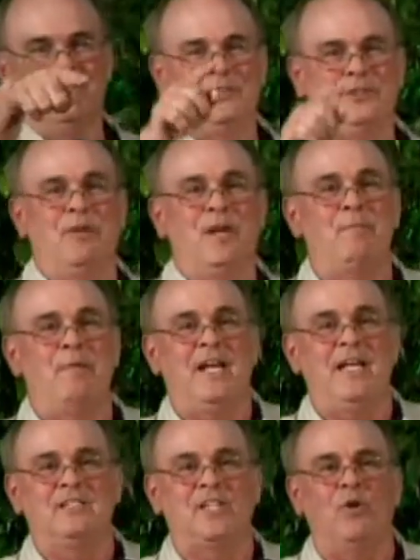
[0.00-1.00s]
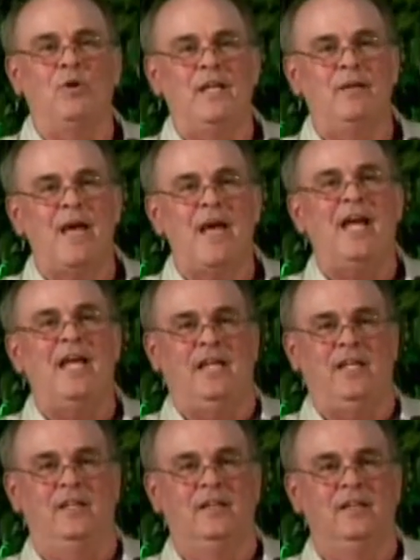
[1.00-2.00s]
Mr. Ray Pettis told him,
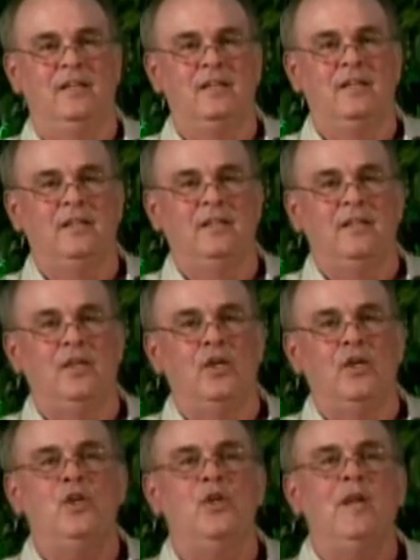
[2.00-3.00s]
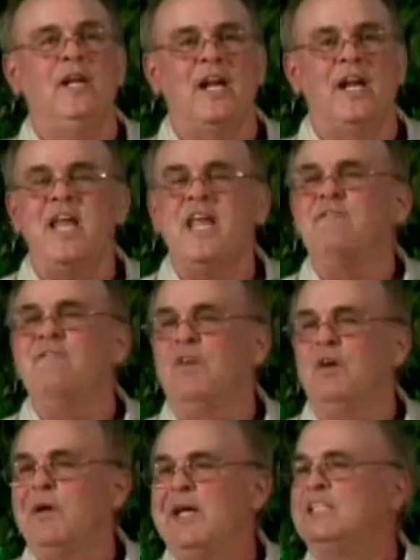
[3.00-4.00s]
hey, you need an
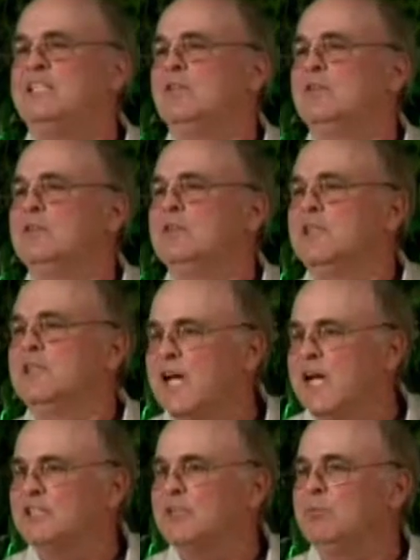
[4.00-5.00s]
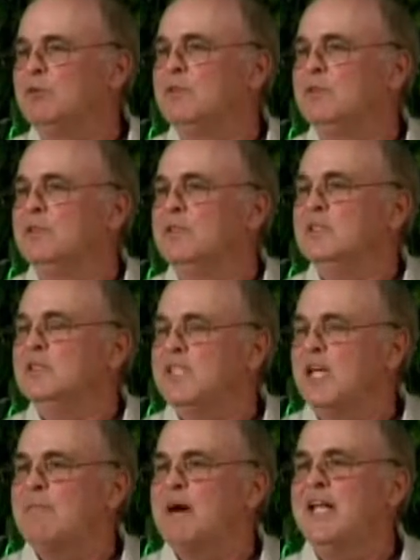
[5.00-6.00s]
influential customer,
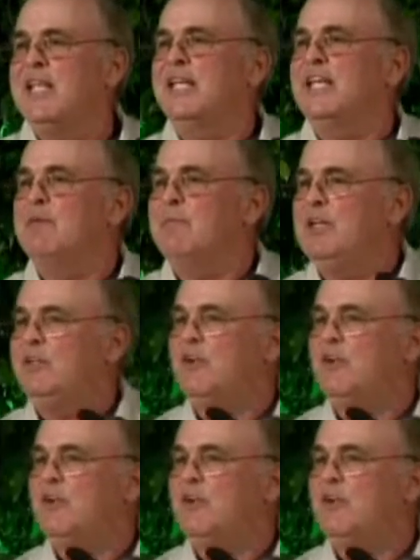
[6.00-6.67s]
somebody that can be